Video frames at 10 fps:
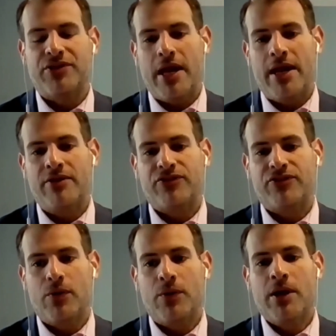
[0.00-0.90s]
And
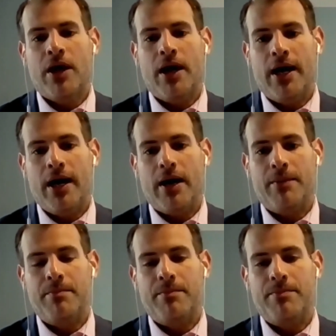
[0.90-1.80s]
so
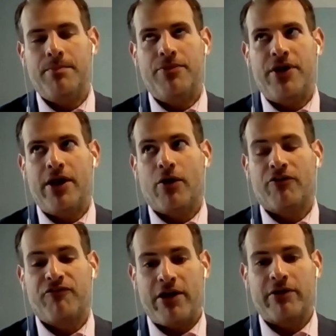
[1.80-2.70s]
they are
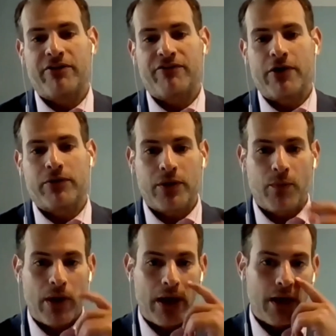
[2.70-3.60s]
faring fairly
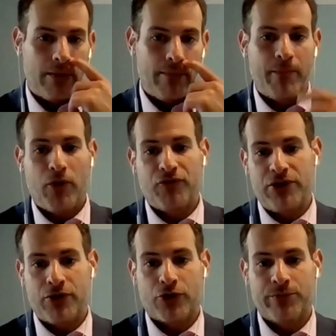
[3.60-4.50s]
well, both
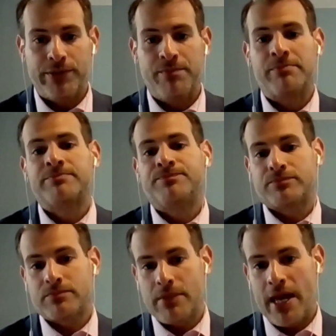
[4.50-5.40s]
in urban
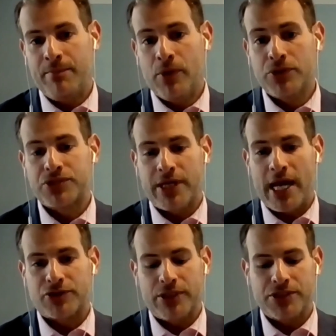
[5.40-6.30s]
and mostly
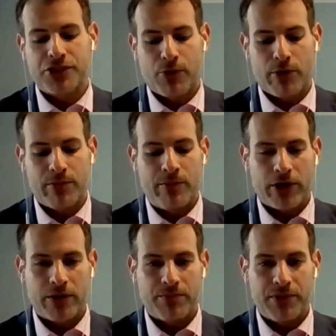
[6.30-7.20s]
actually in suburban
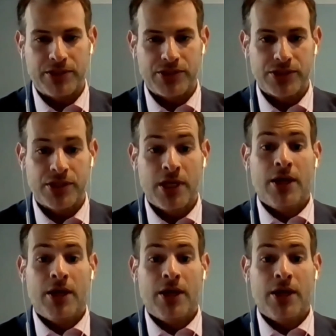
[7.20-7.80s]
marketplaces.